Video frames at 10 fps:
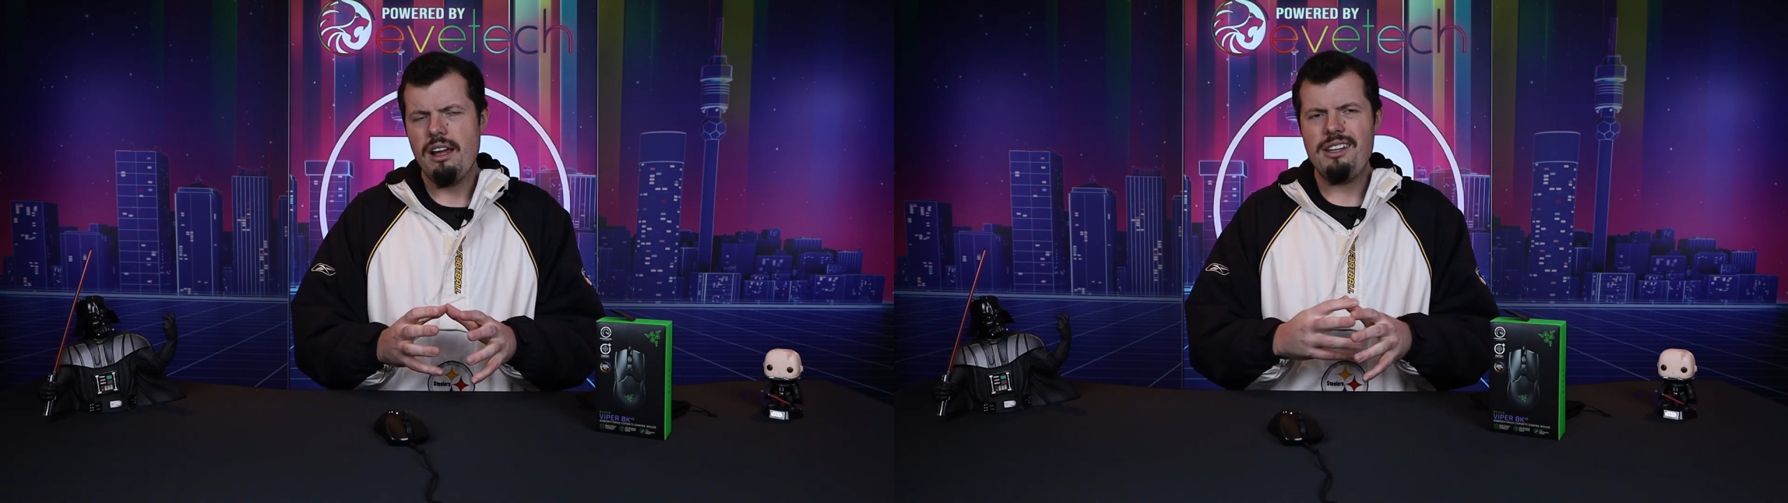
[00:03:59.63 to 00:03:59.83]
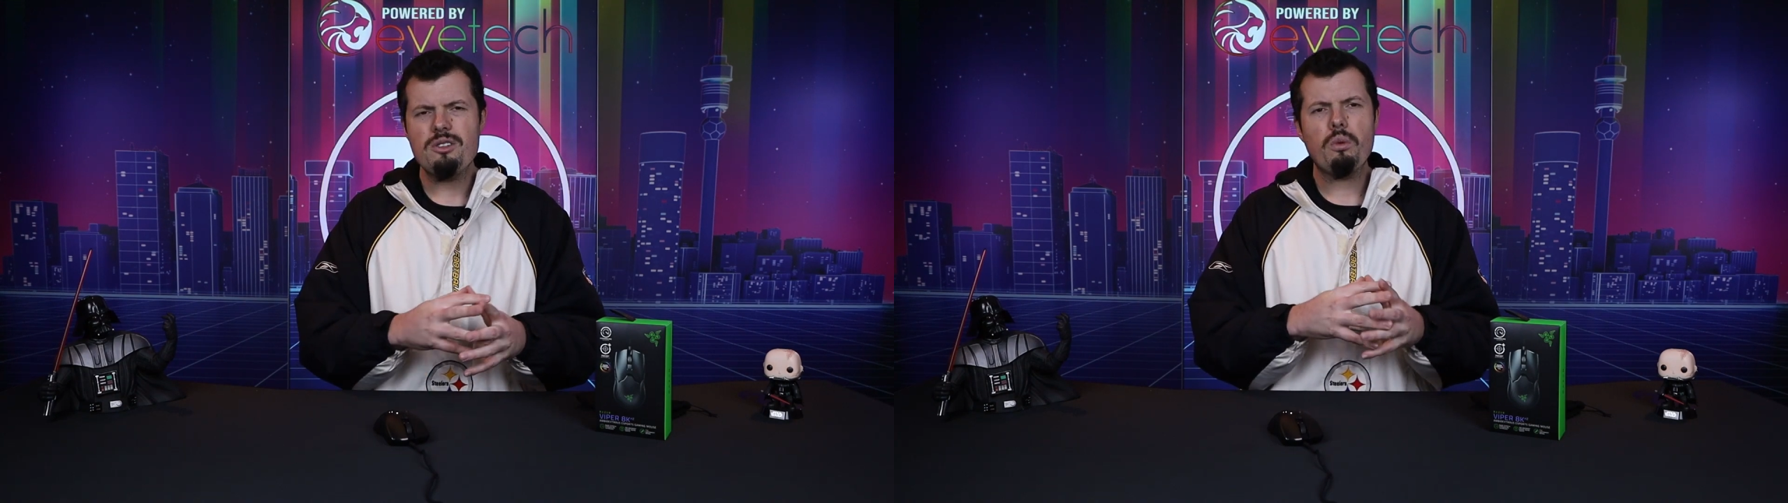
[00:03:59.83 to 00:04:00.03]

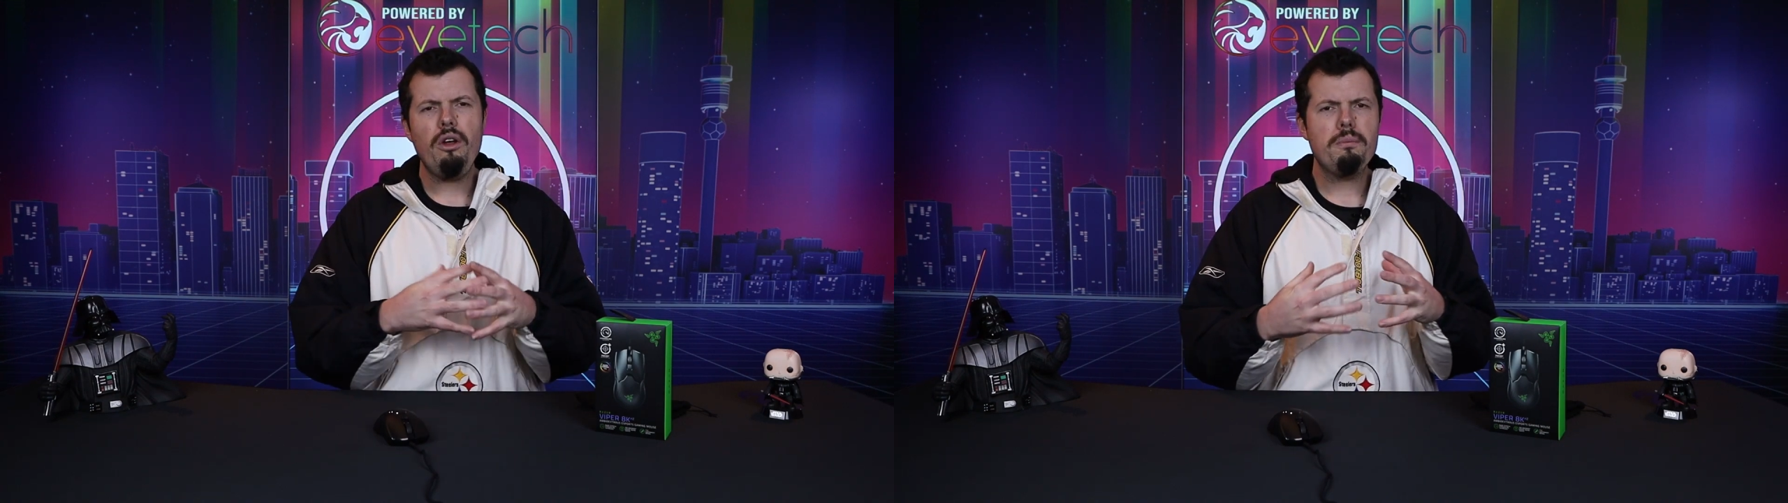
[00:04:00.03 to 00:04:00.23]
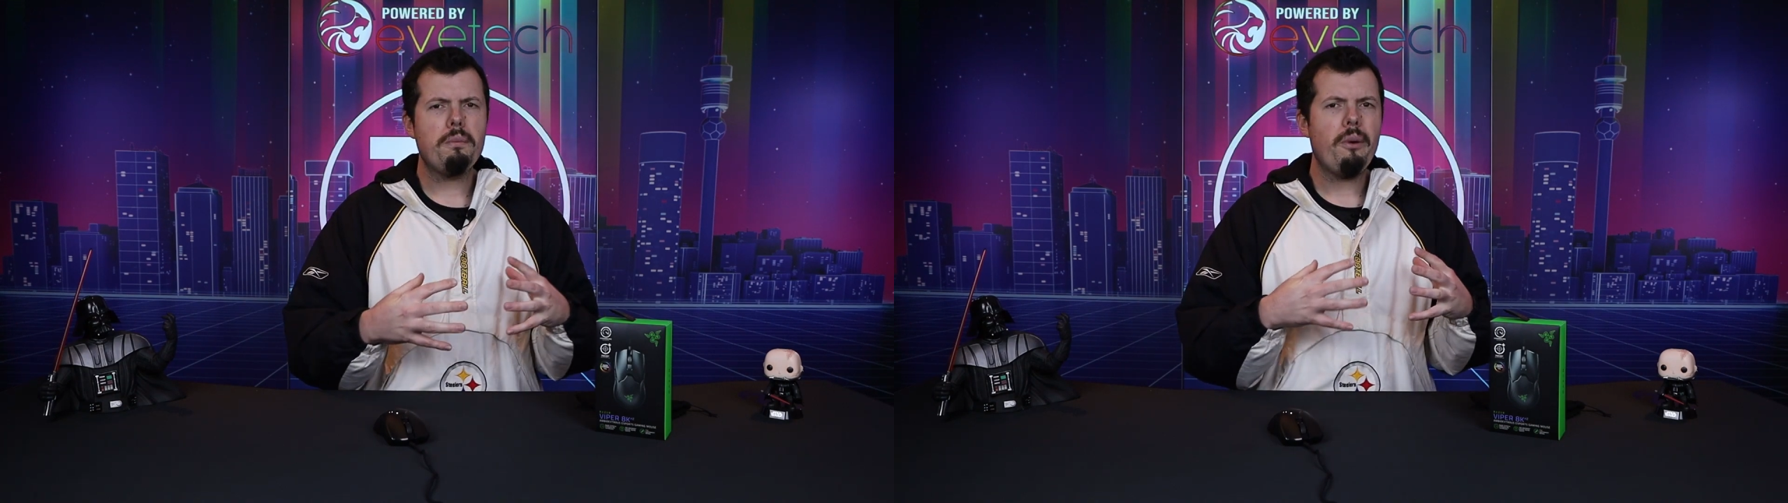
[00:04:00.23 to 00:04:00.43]
These
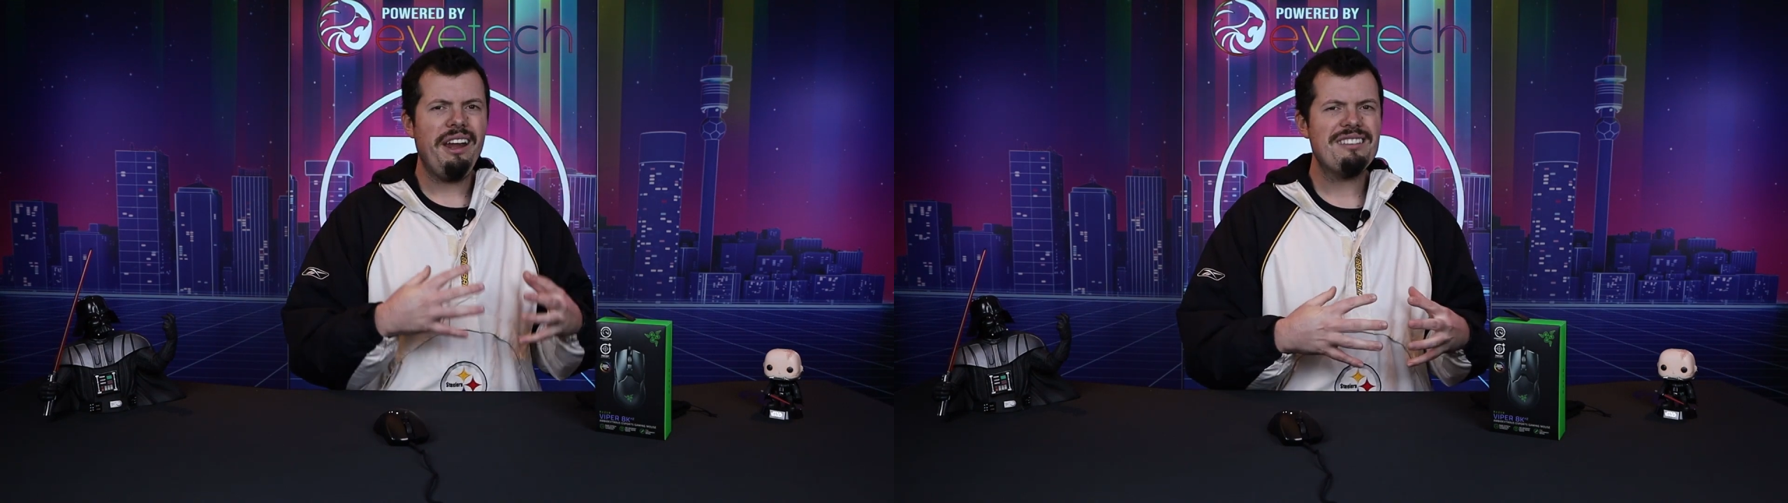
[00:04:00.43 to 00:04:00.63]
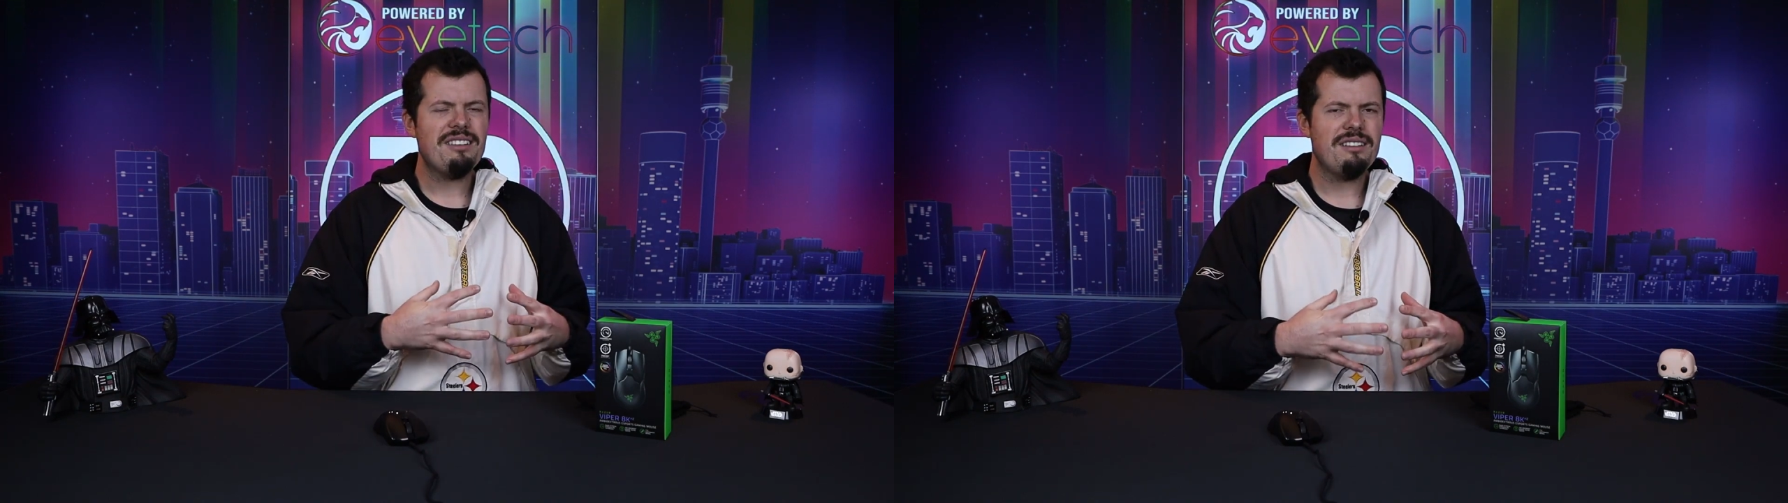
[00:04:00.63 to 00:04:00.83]
weren't
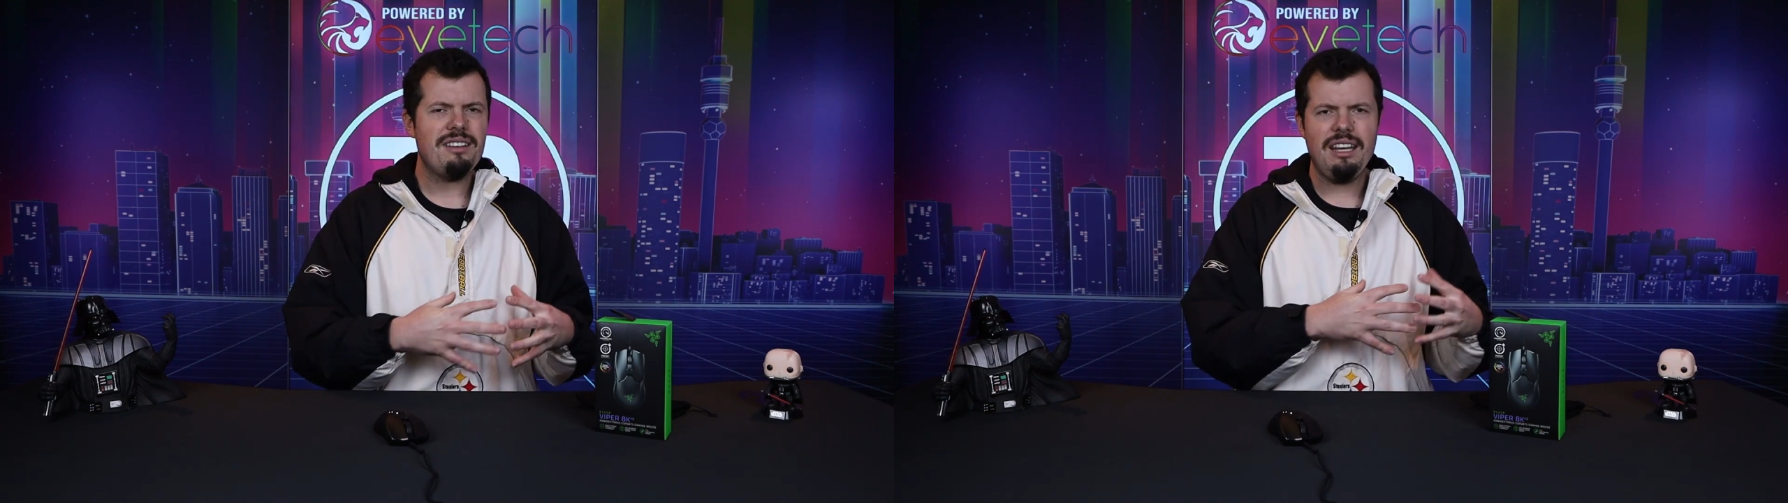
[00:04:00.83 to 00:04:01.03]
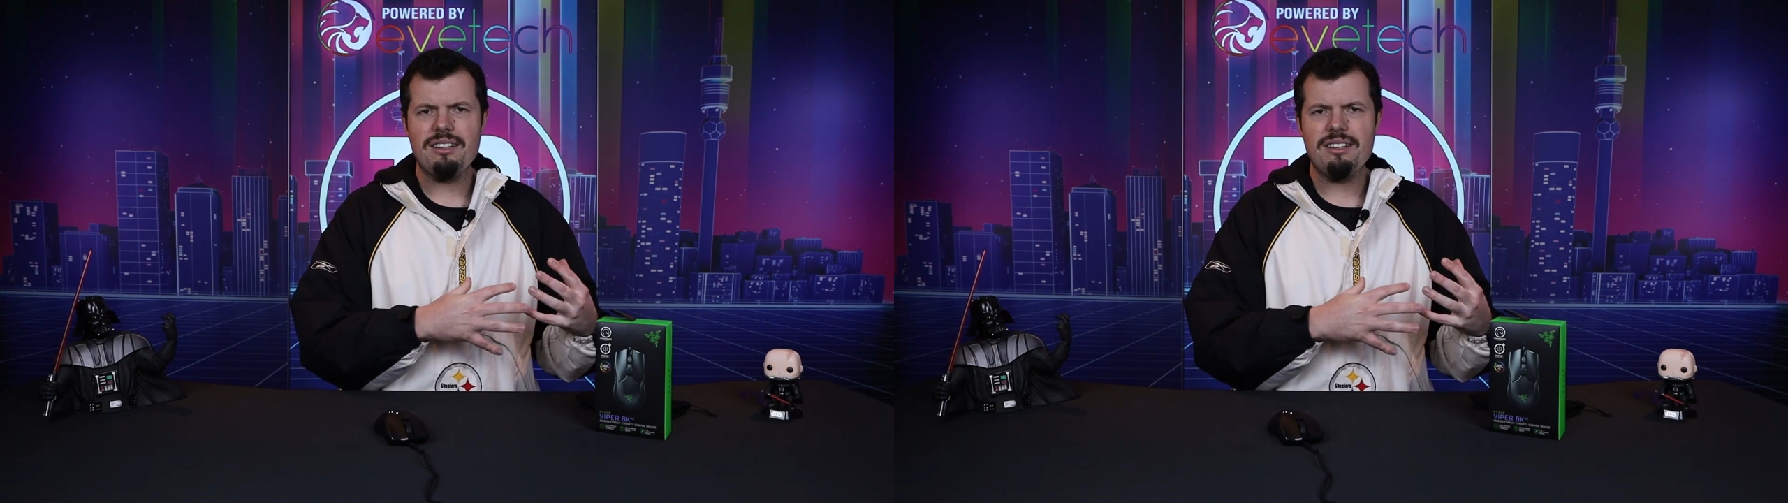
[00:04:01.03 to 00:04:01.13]
present